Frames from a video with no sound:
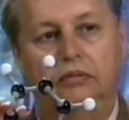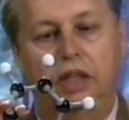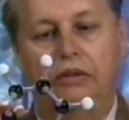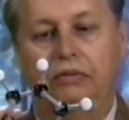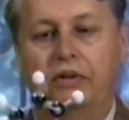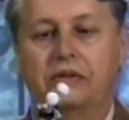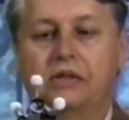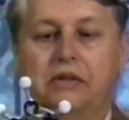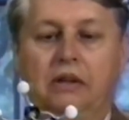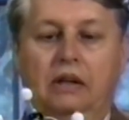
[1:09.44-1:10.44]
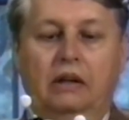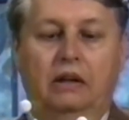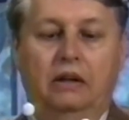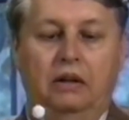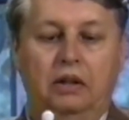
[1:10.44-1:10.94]
Now, the first
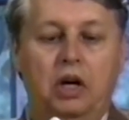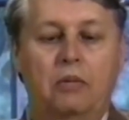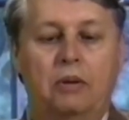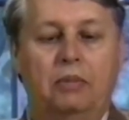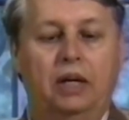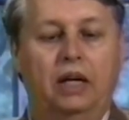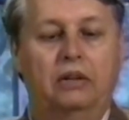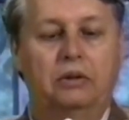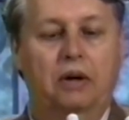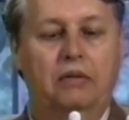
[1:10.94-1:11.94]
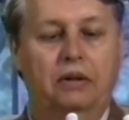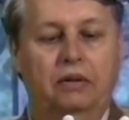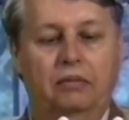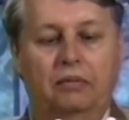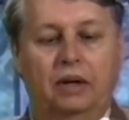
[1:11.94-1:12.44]
human being to ever